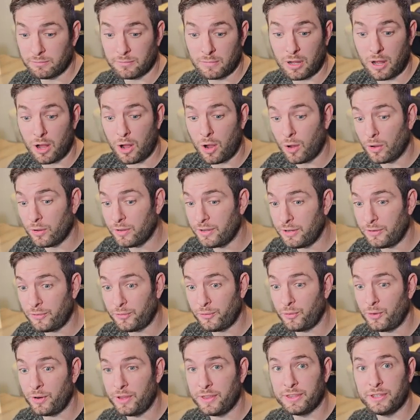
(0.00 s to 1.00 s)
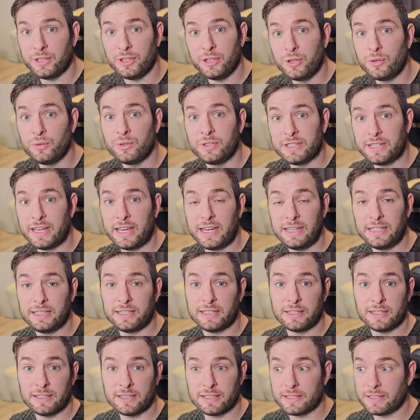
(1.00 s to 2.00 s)
all different use
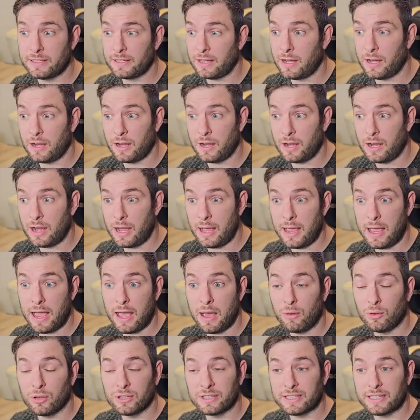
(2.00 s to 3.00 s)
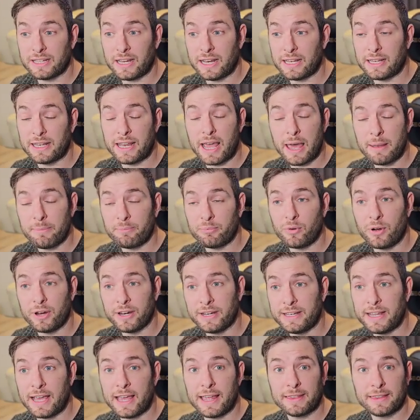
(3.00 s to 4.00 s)
cases. Uh, I, I will say at that
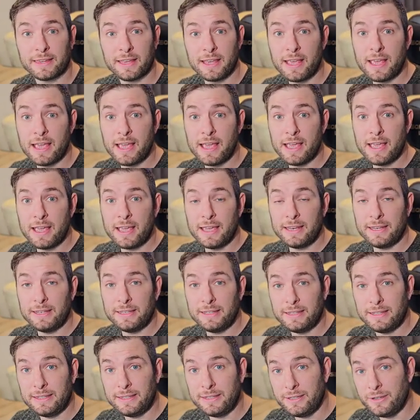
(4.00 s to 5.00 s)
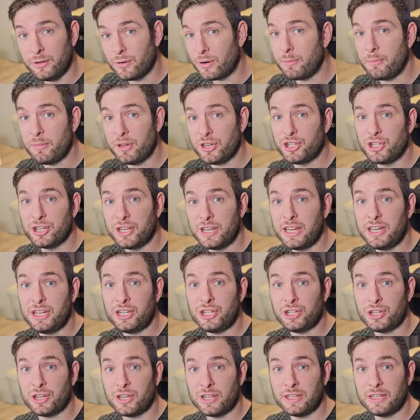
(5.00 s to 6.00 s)
point that your
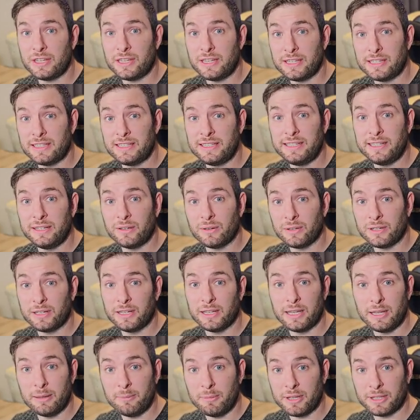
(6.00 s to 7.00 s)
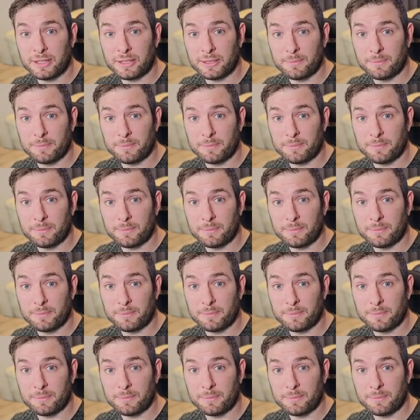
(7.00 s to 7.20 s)
imagination is the only limit.